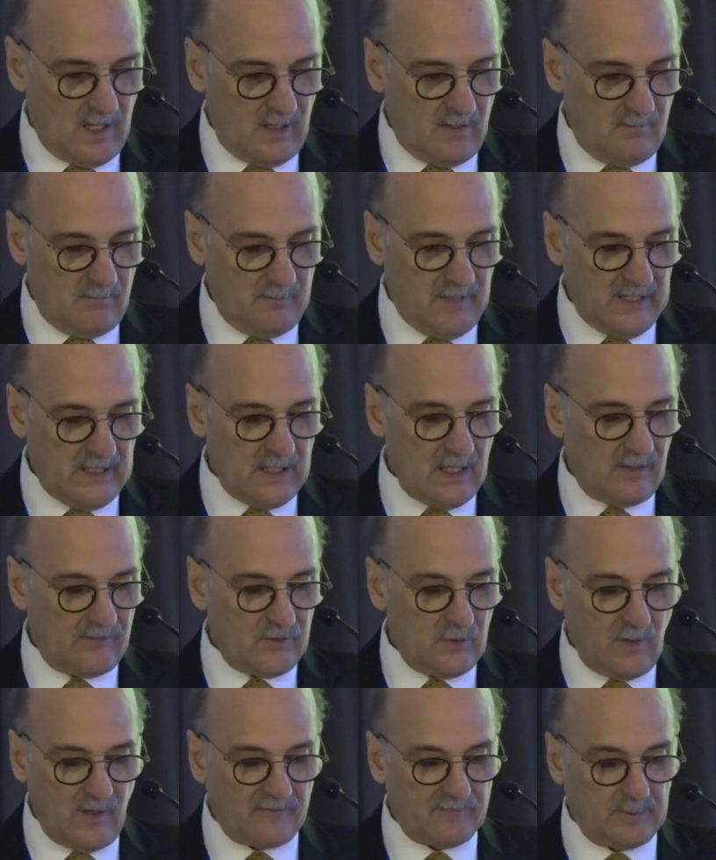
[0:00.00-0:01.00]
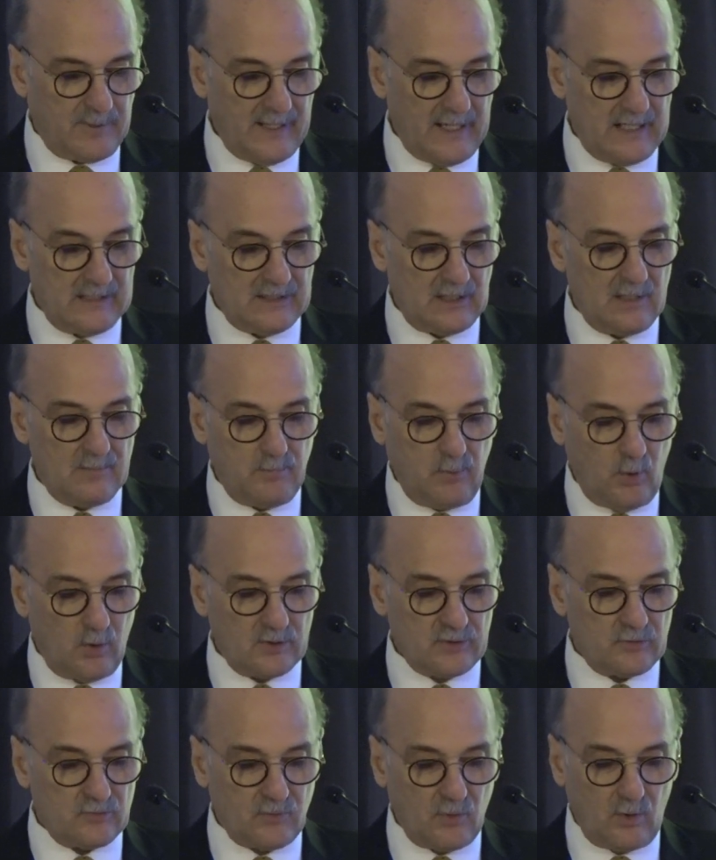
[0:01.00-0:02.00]
Many of you have played an
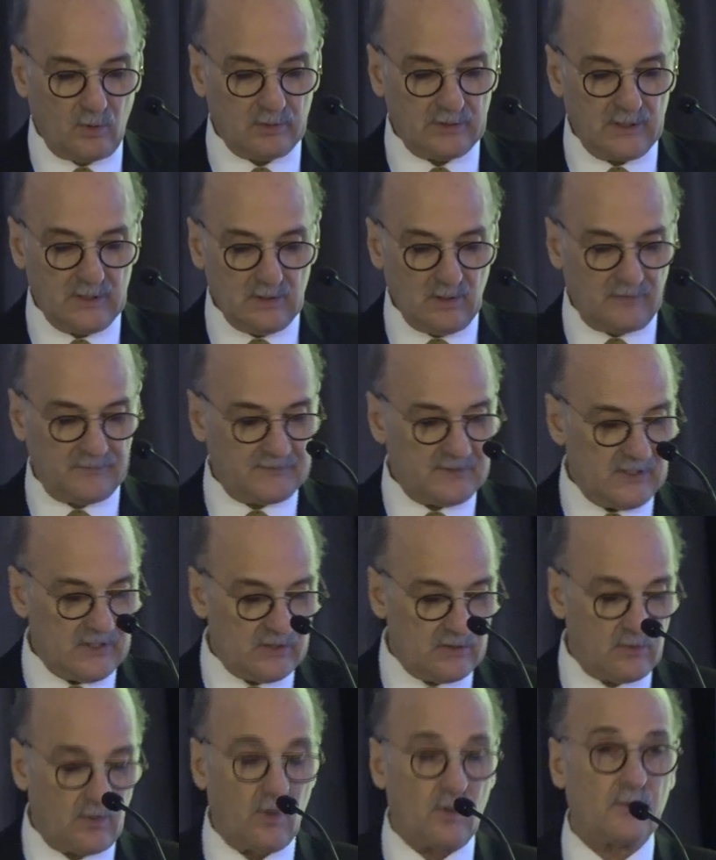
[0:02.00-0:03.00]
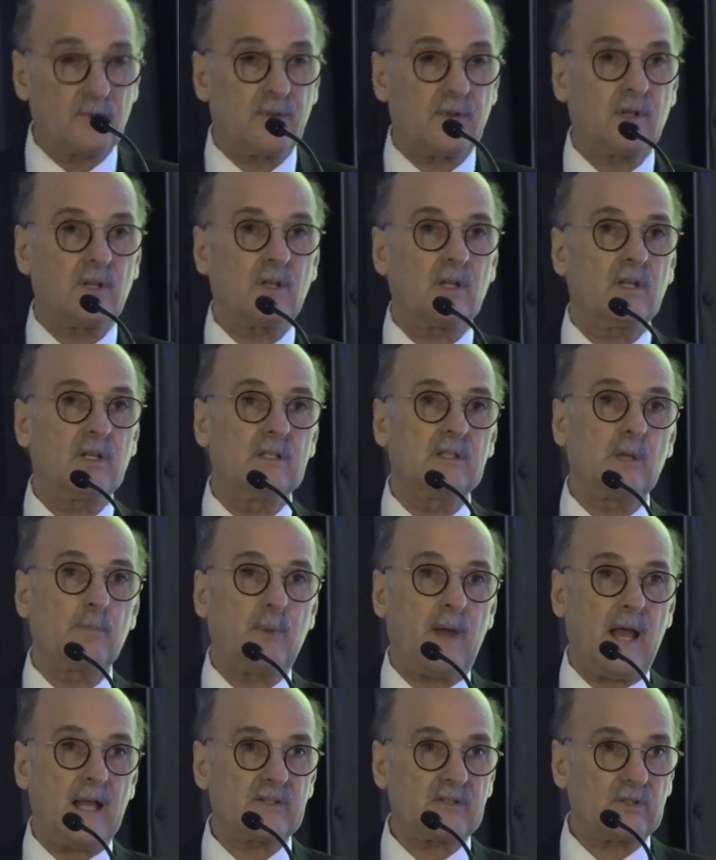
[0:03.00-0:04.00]
important role in NUFDI's growth in the
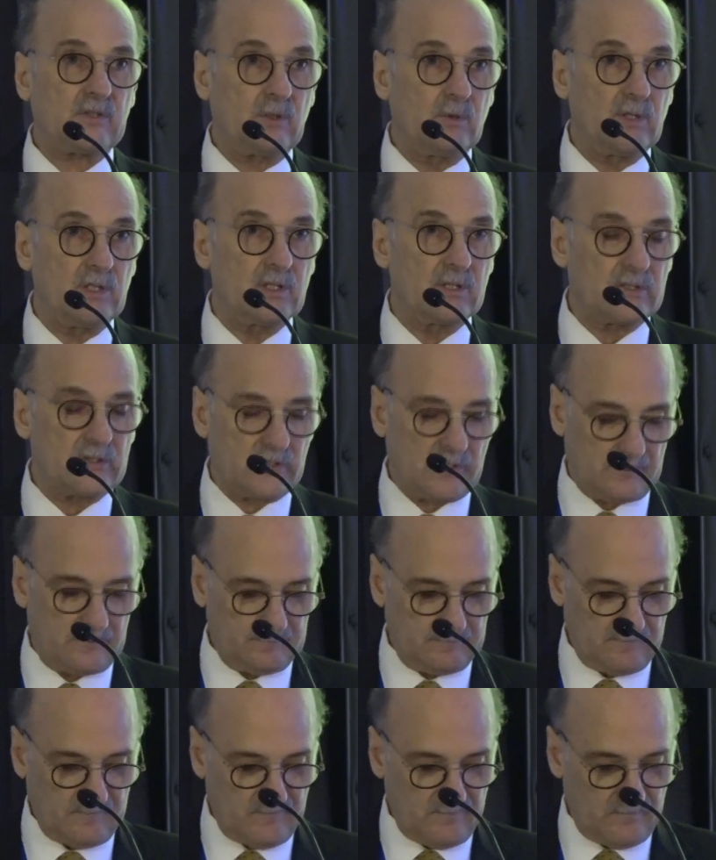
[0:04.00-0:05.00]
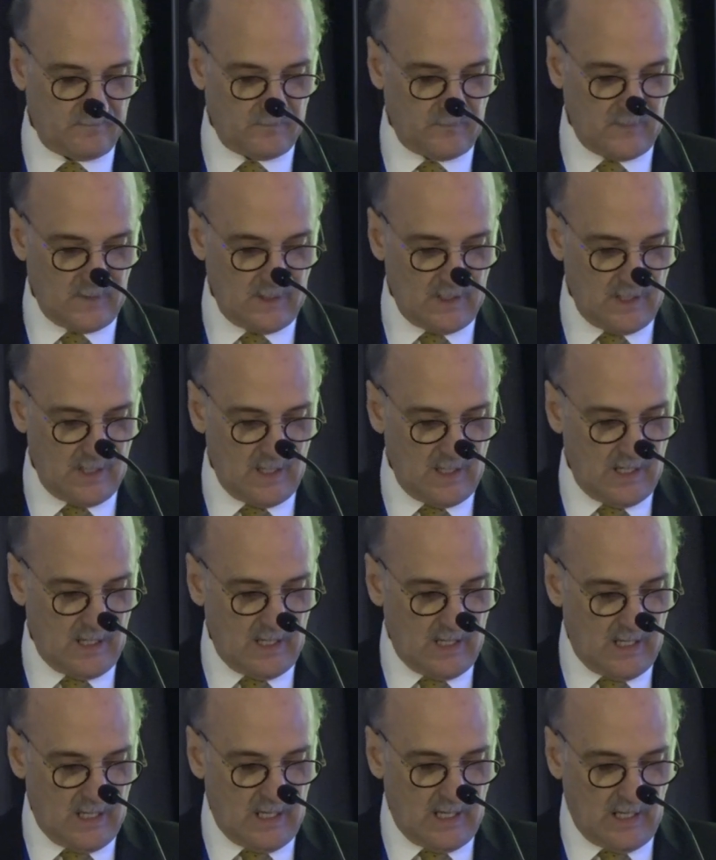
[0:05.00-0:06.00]
past 2 years.
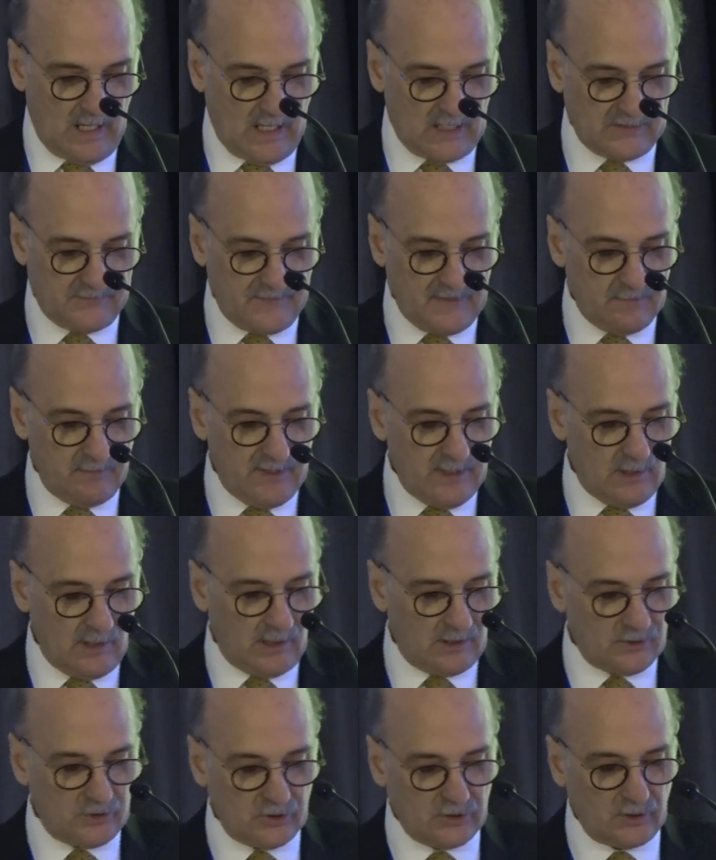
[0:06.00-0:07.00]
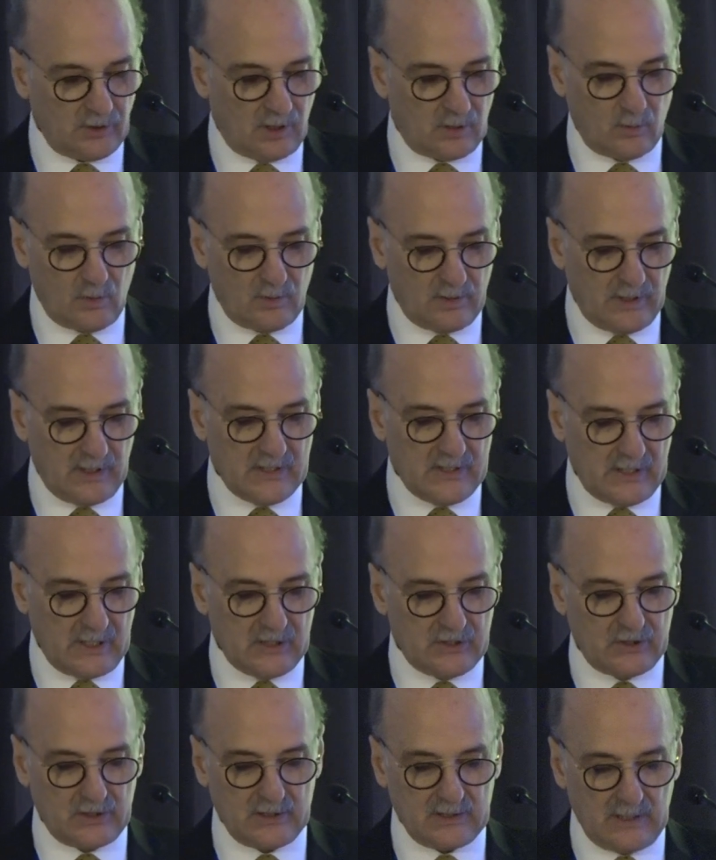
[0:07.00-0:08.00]
As we relaunched our
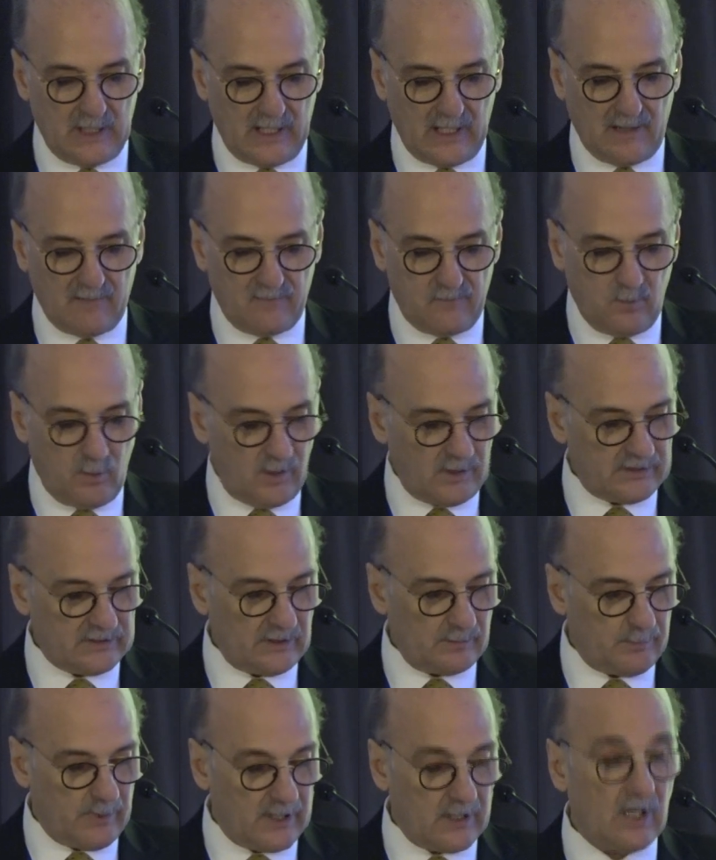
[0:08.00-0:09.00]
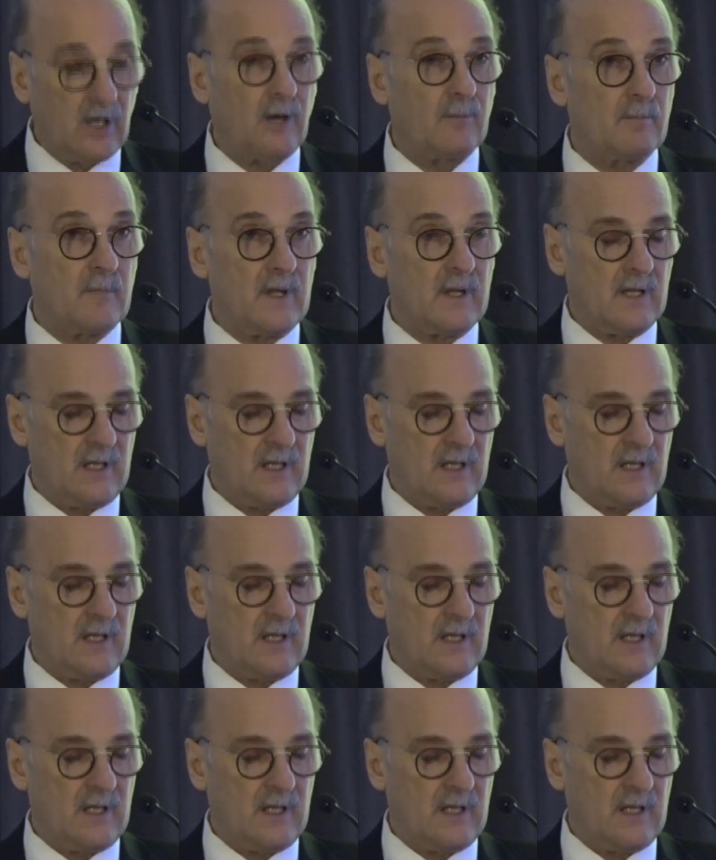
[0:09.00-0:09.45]
organization and have worked to become